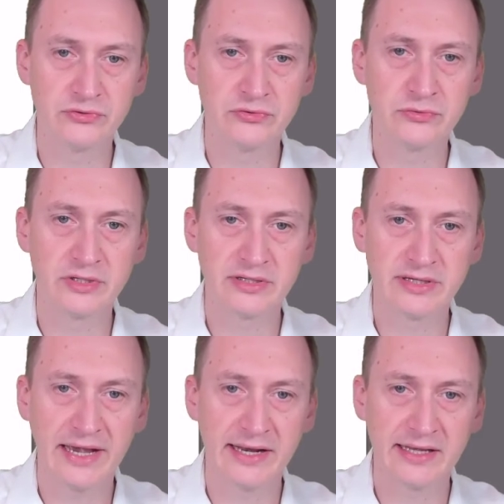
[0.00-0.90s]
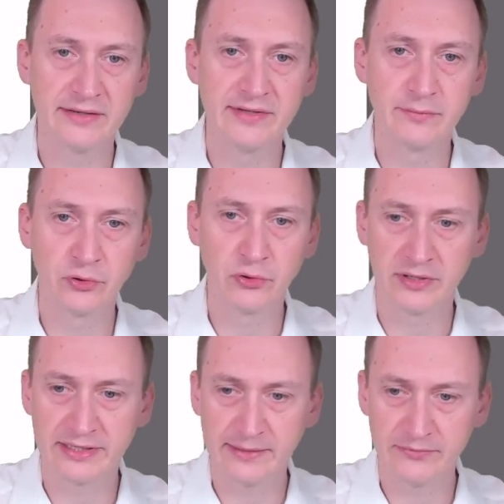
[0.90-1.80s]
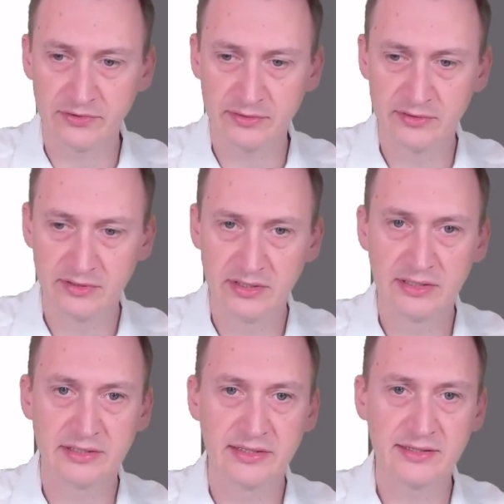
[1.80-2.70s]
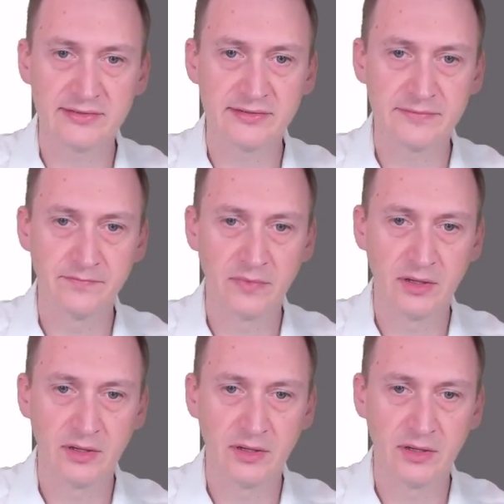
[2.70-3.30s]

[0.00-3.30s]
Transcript: to add a VM kernel adapter. Next.